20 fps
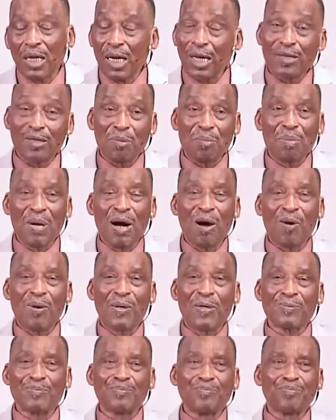and the
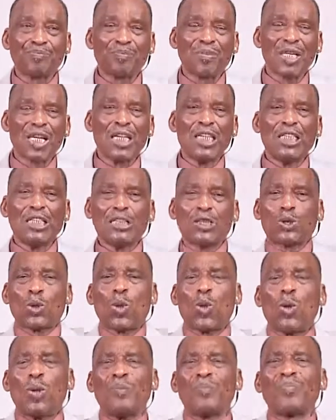power.
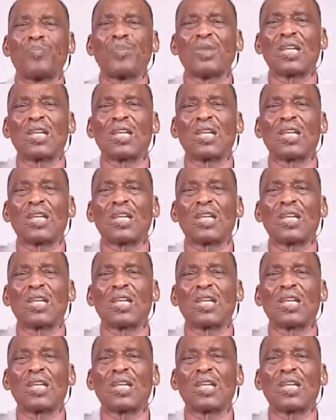So,